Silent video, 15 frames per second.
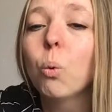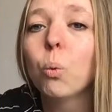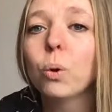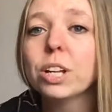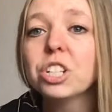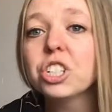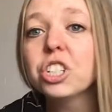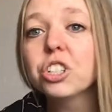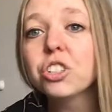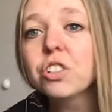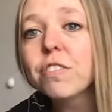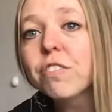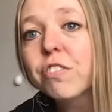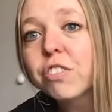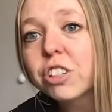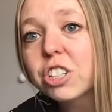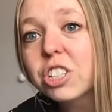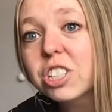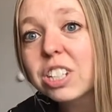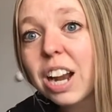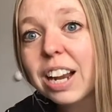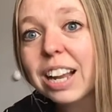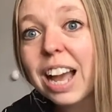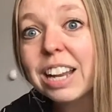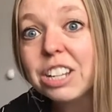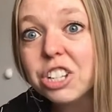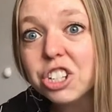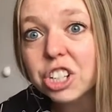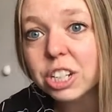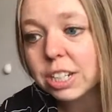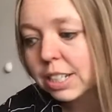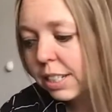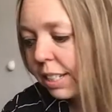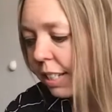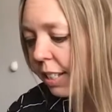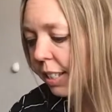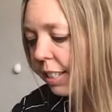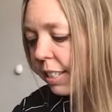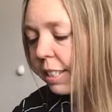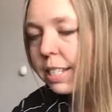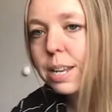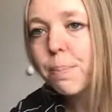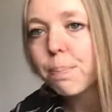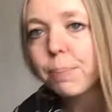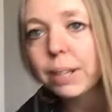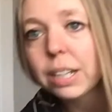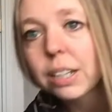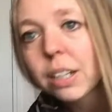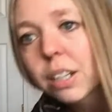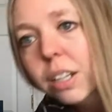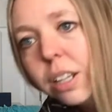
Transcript: When children first start cutting, you're going to see snipping.